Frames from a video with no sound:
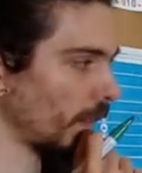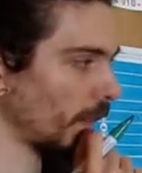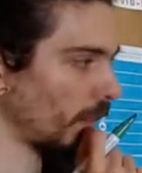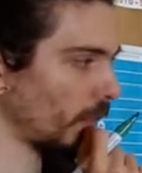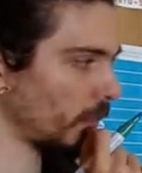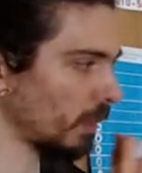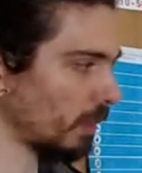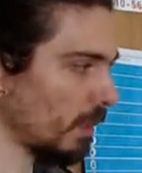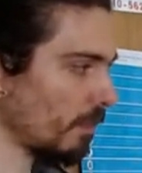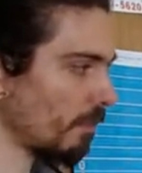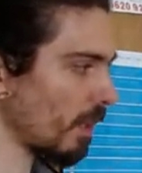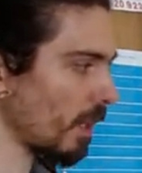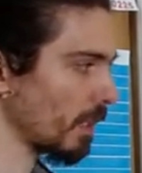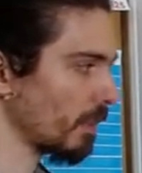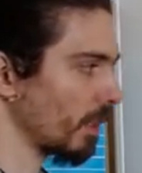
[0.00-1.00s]
Just
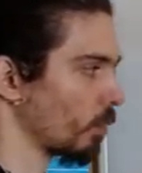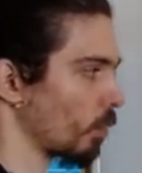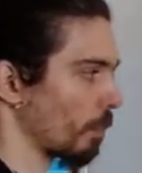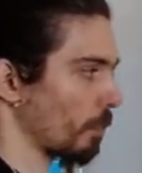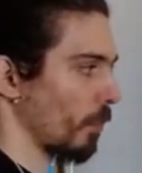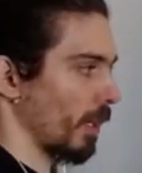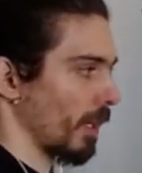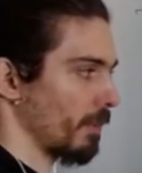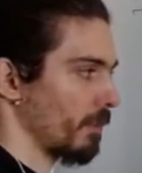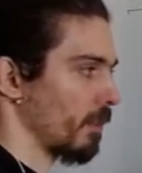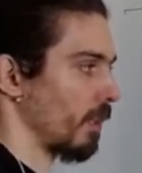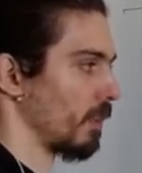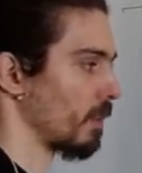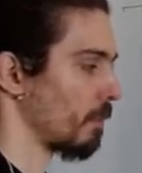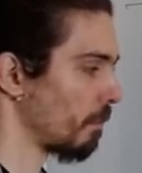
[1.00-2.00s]
divide, incorporate in
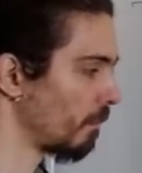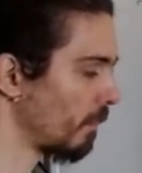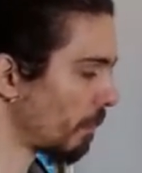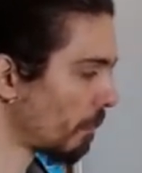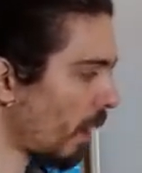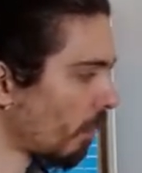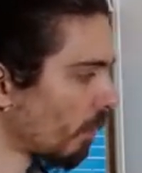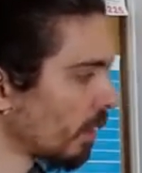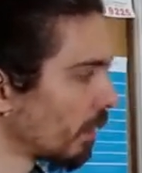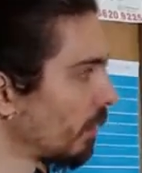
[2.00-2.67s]
the, the power.